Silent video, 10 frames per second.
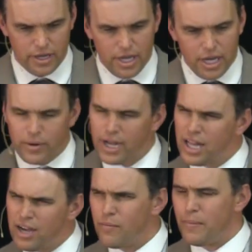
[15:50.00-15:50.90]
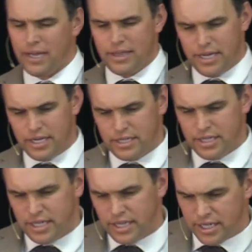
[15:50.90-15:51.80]
And what I love about this is
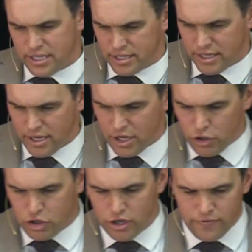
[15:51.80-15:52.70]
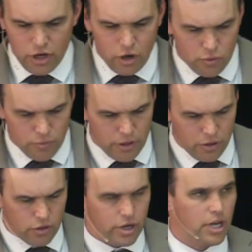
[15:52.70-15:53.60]
in this you should have known
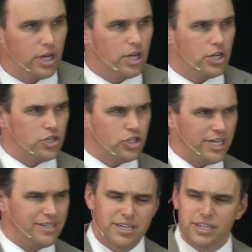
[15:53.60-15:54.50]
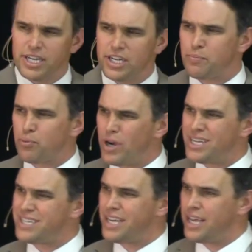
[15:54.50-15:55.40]
rebuke, Jesus is
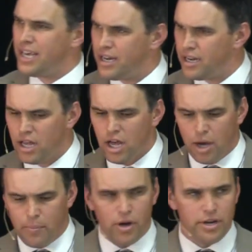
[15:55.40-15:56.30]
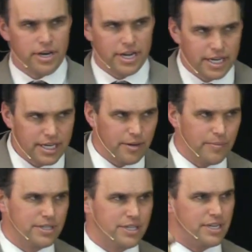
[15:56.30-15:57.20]
pressing in upon
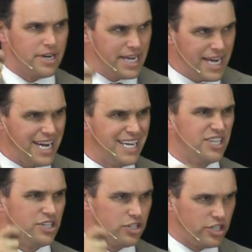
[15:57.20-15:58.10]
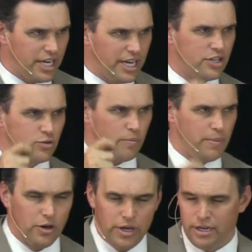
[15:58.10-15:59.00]
Nicodemus's need to see his
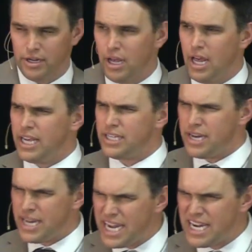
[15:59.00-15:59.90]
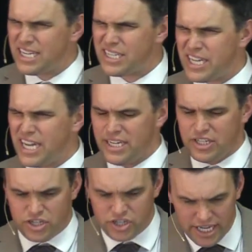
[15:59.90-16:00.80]
rebellion, his need to see his
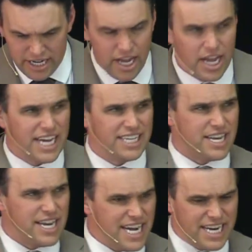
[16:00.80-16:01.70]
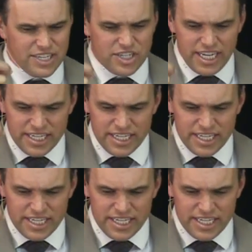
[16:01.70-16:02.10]
sin, his need to see his